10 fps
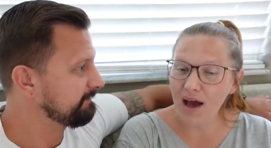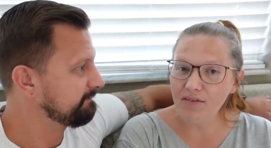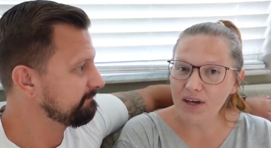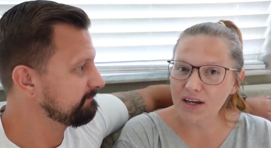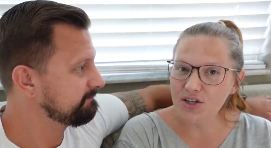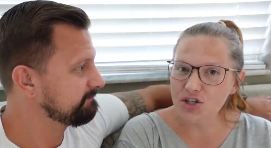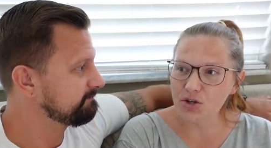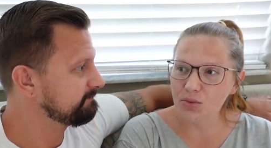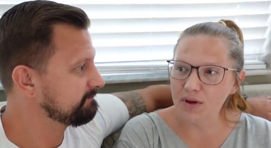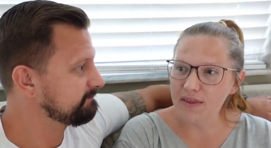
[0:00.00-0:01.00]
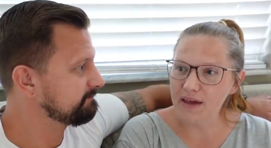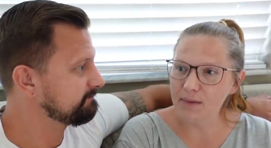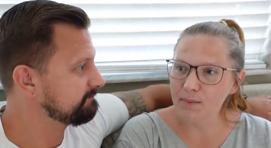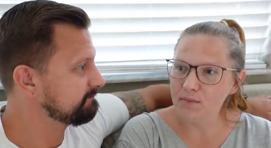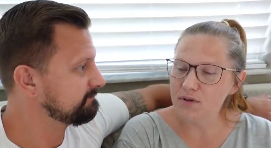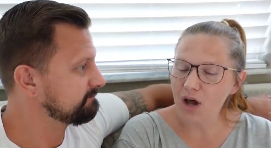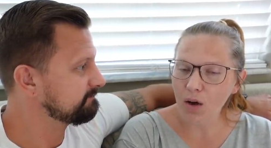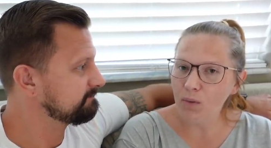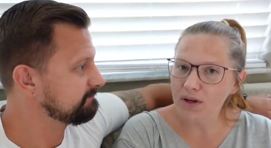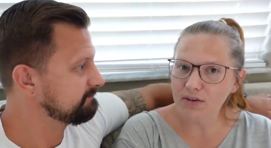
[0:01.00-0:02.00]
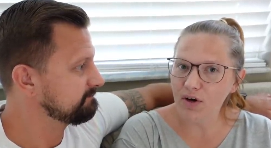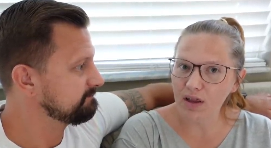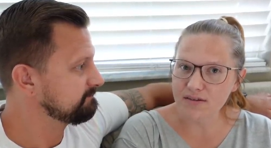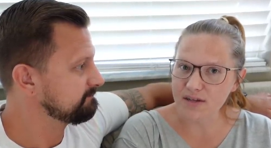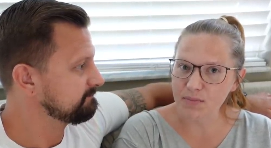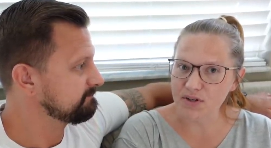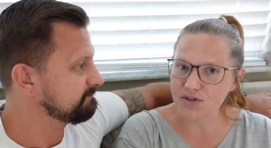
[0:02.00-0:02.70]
Speaker 1: having an issue with him not wanting to fall asleep